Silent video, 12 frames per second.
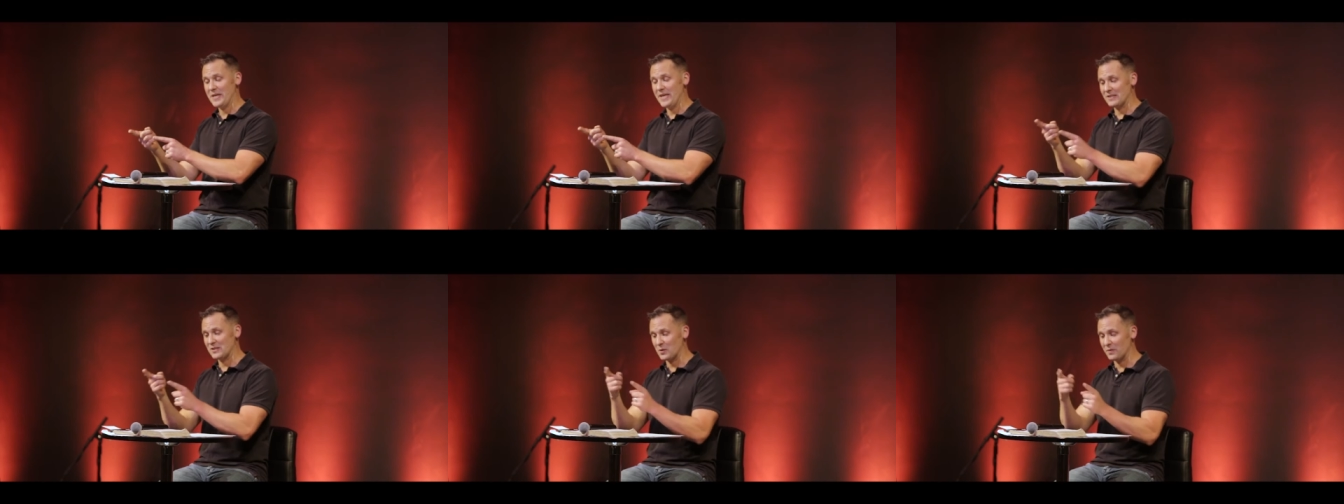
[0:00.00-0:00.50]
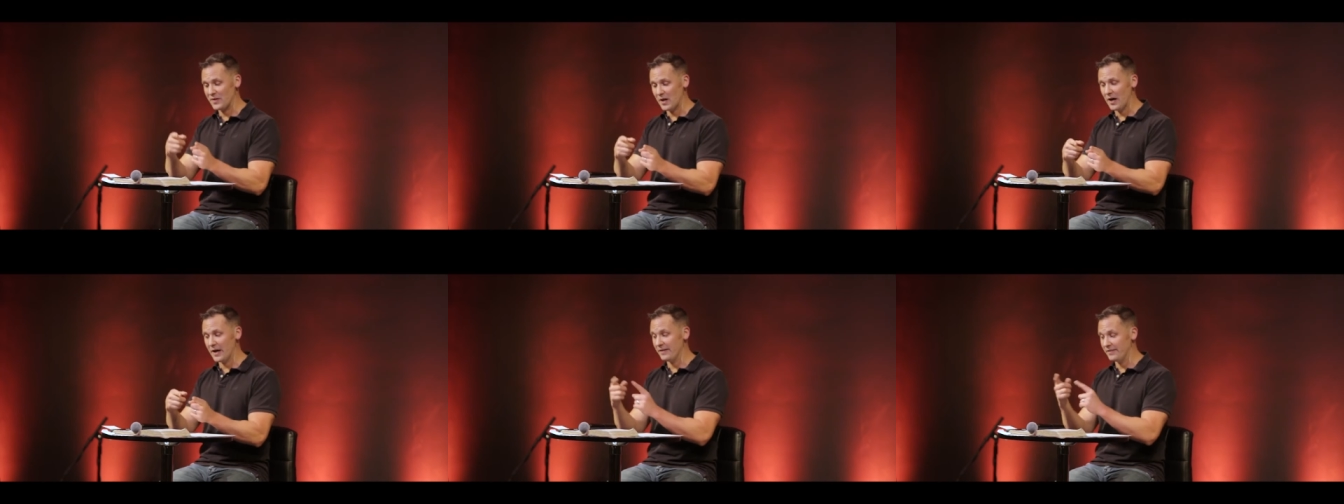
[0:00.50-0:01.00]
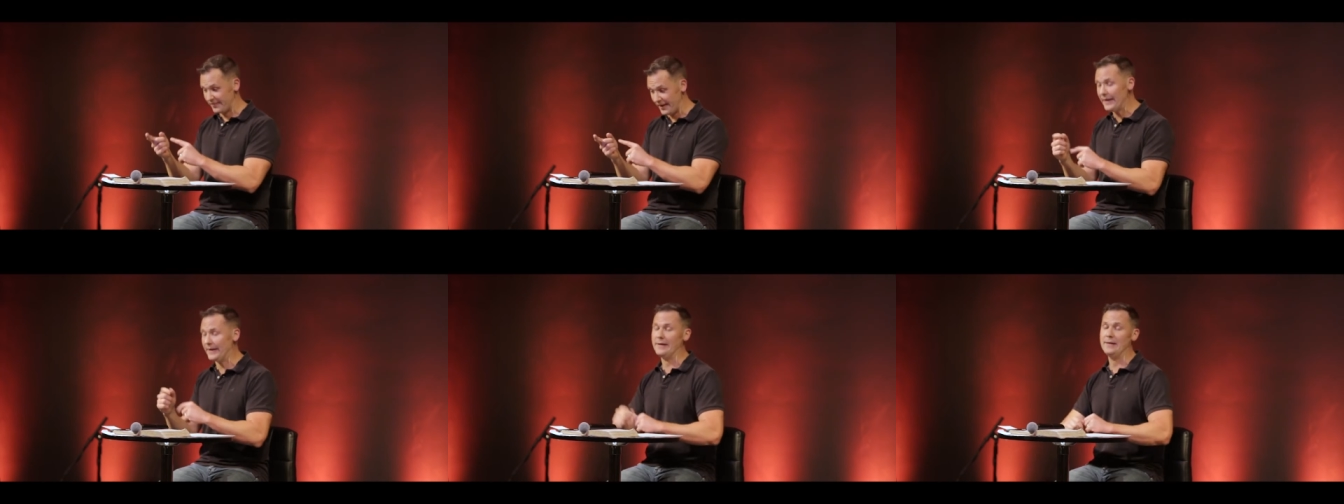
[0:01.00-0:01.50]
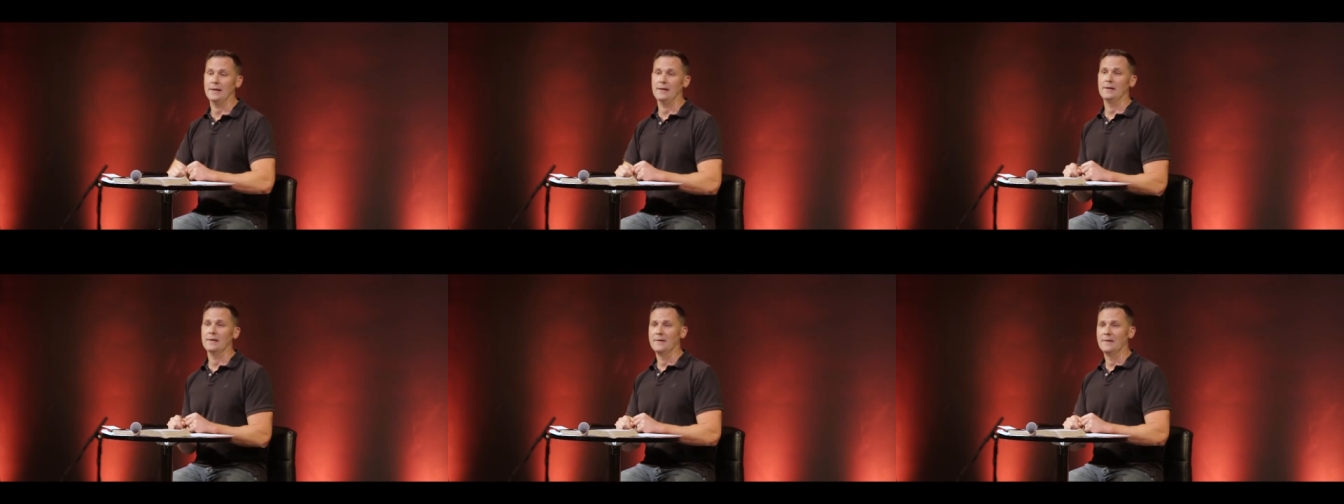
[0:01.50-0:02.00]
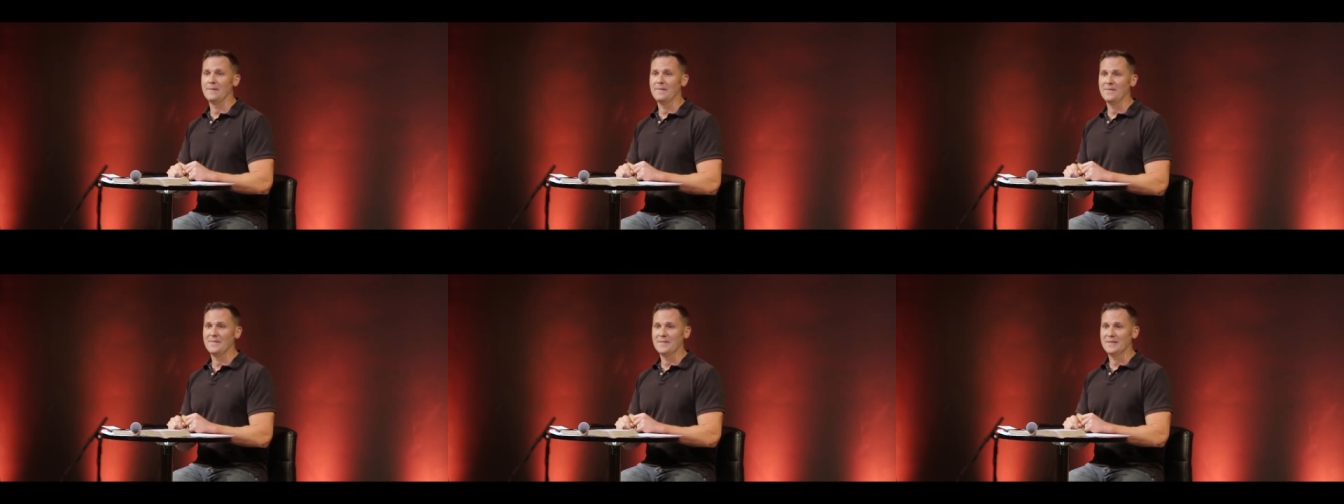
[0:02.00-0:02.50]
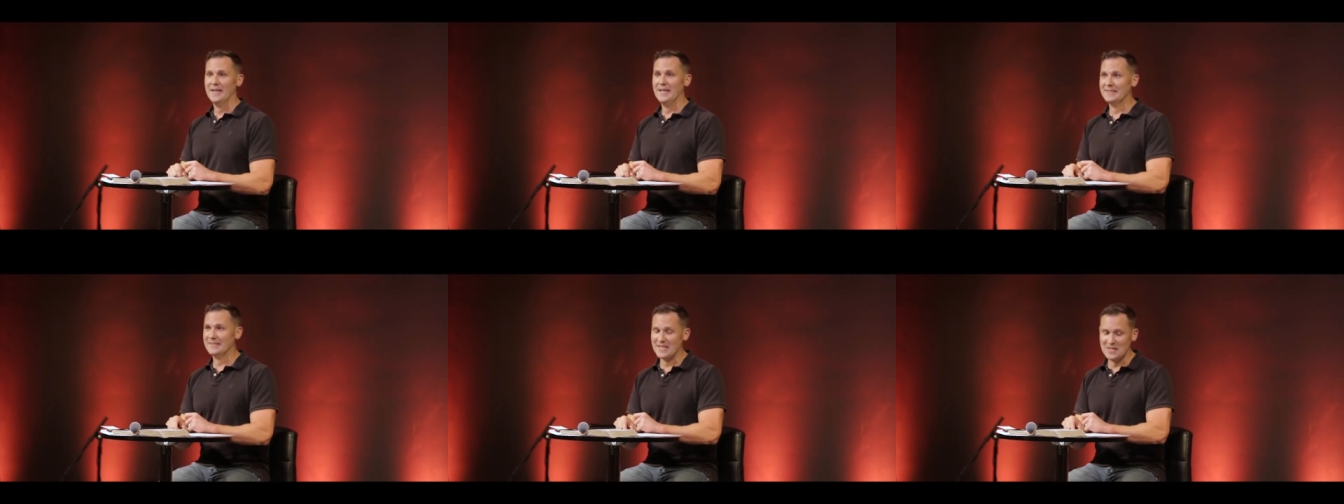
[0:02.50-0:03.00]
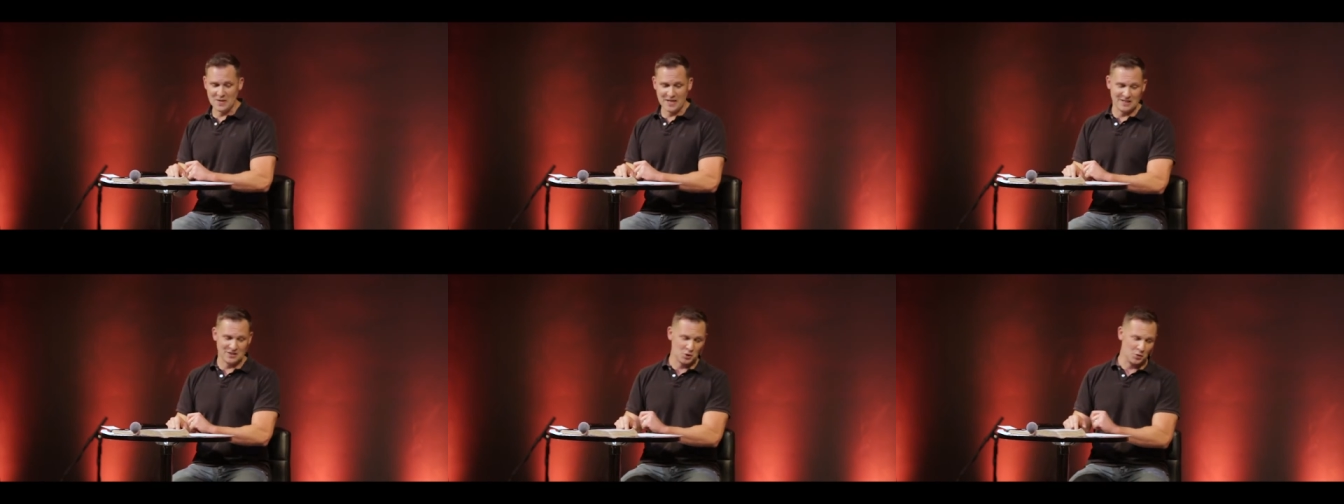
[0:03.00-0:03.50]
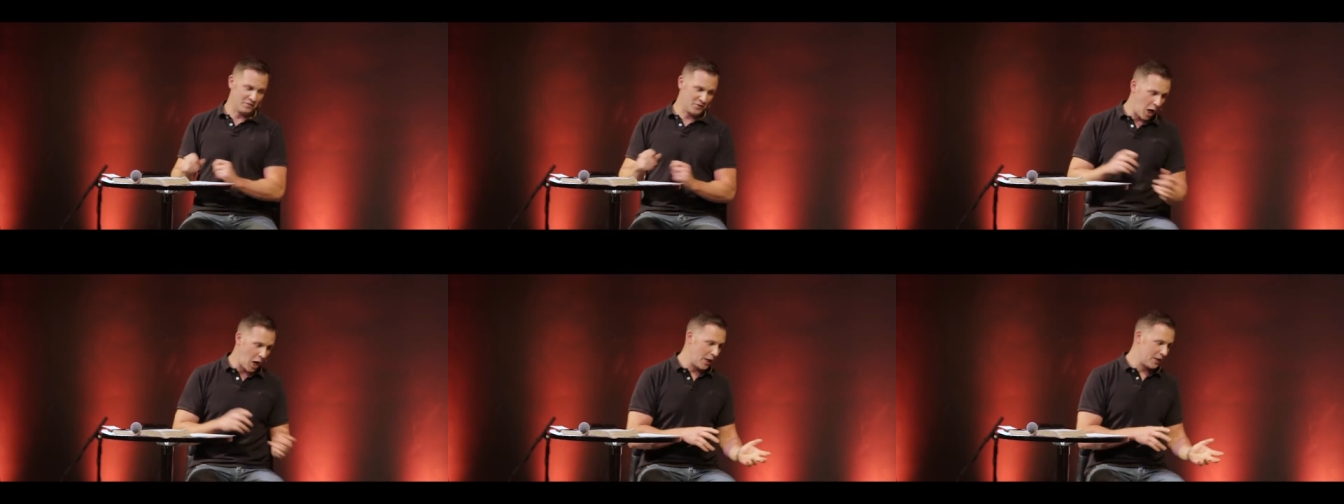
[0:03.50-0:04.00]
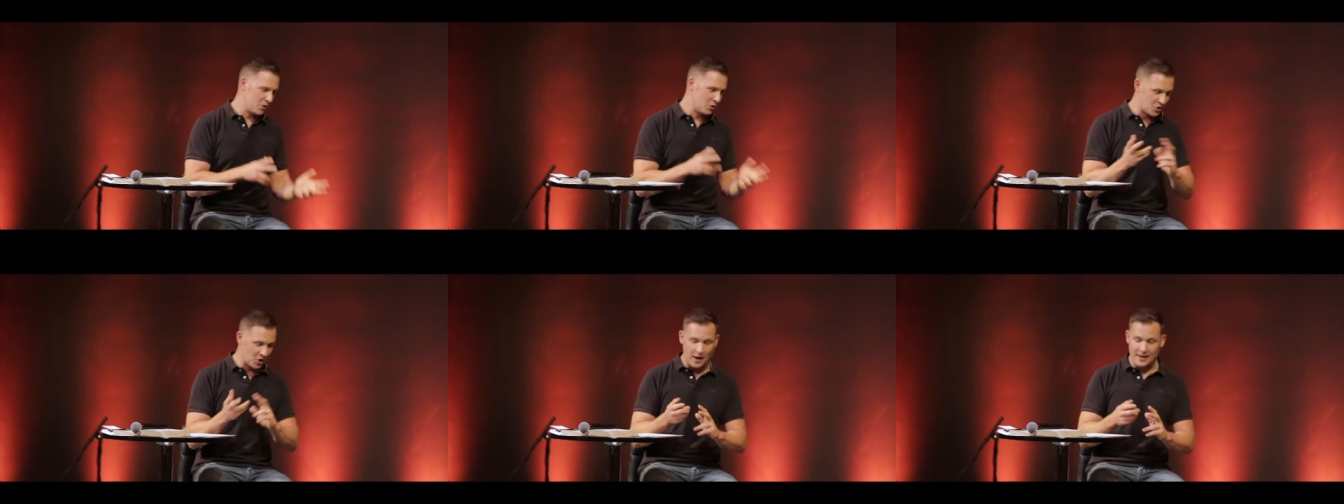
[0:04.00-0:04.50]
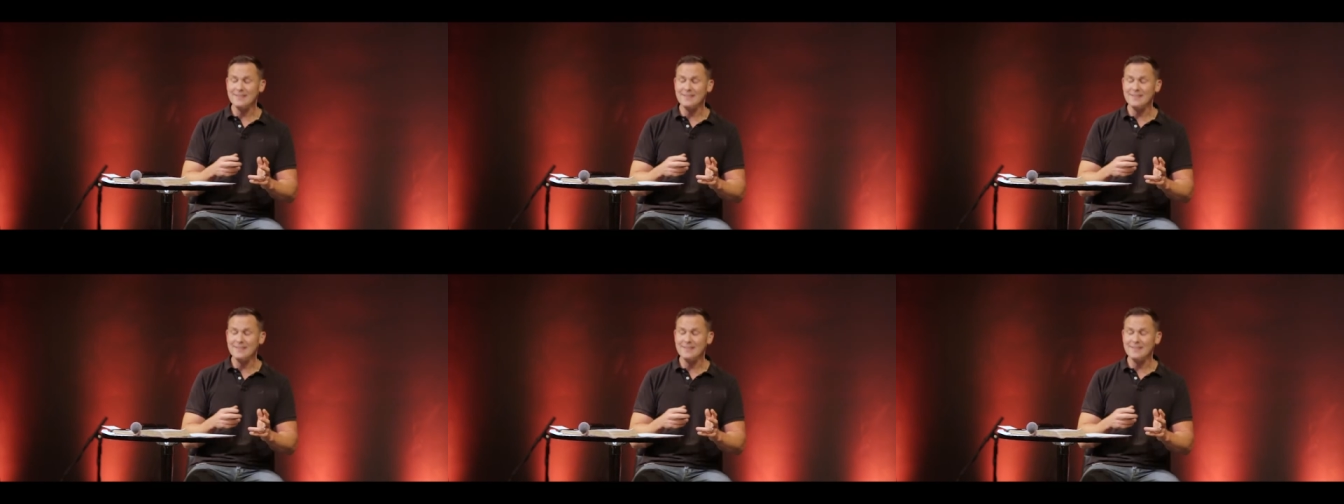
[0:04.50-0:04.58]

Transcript: you can't serve God and Satan. He didn't say you can't serve God and your job.